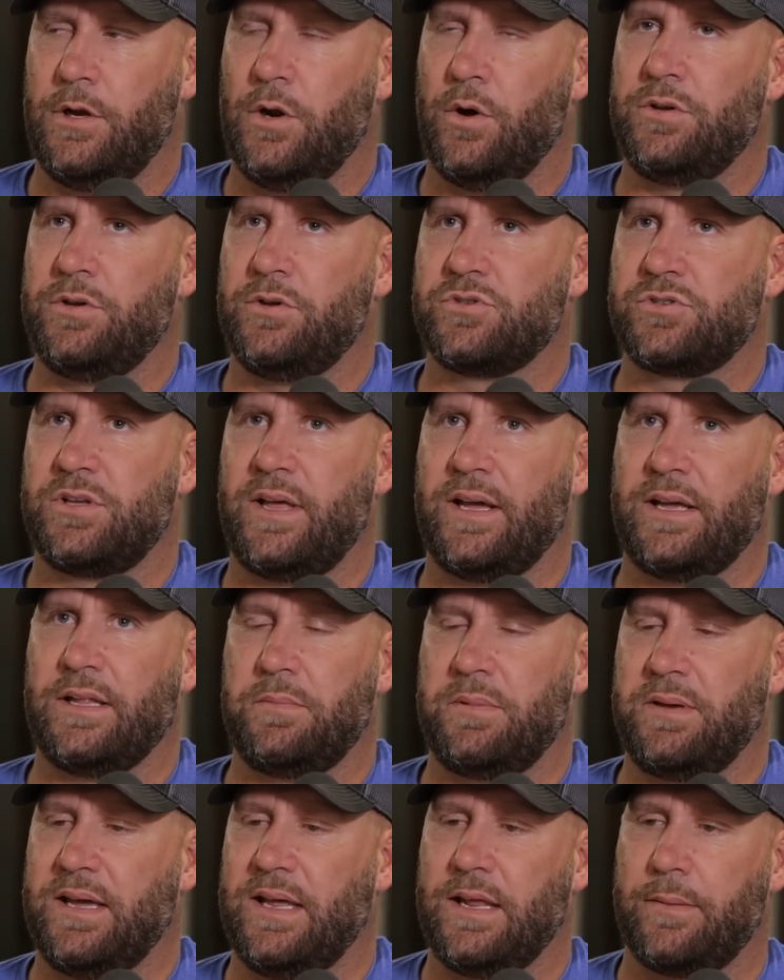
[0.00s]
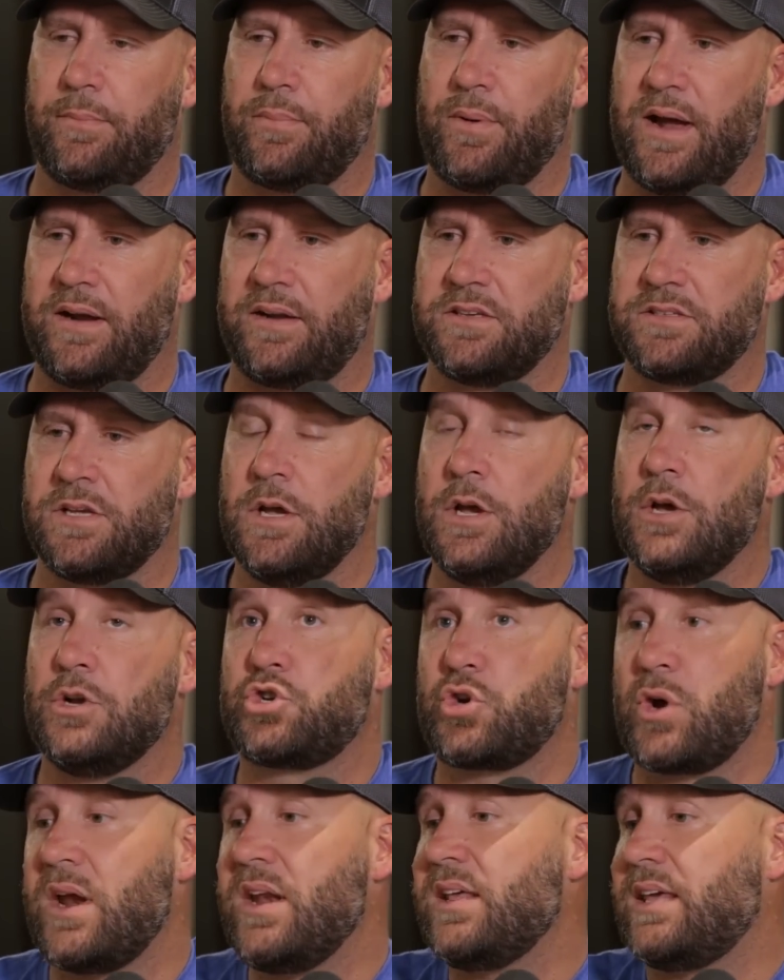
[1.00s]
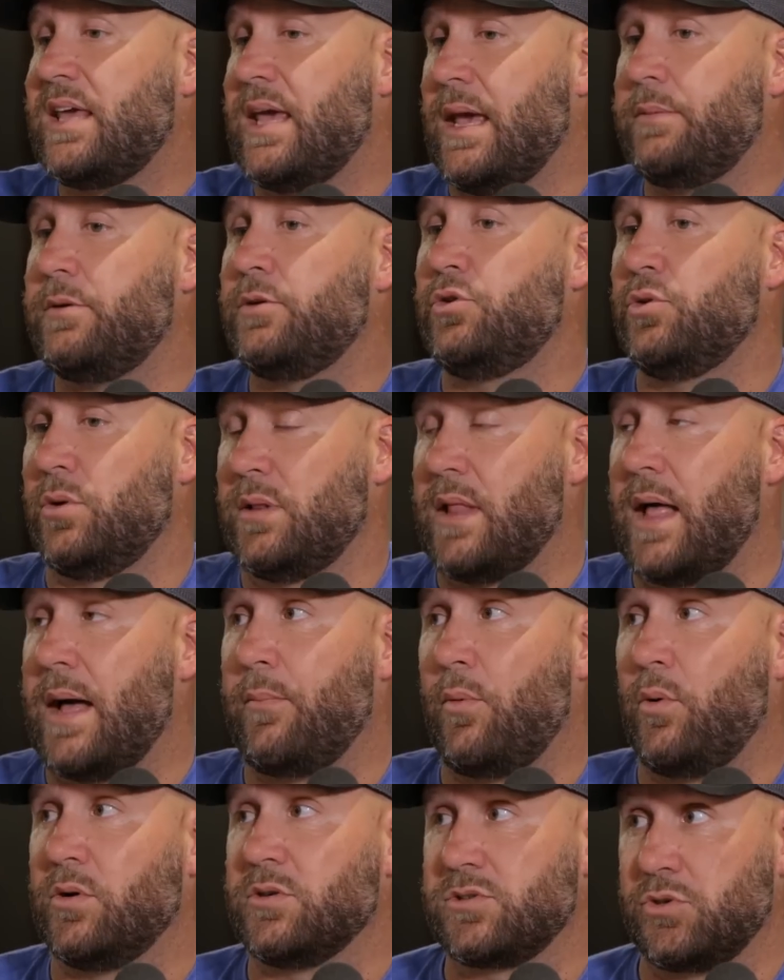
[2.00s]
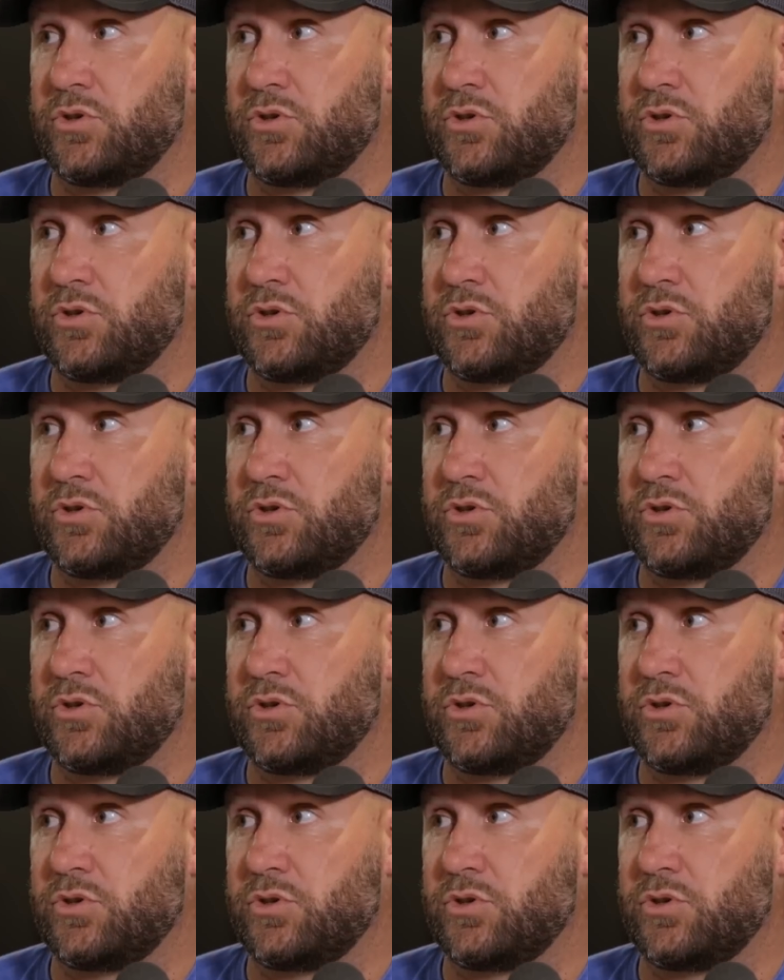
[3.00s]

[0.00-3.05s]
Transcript: You know, usually like at the beginning of practice. Training camp, you do a lot more.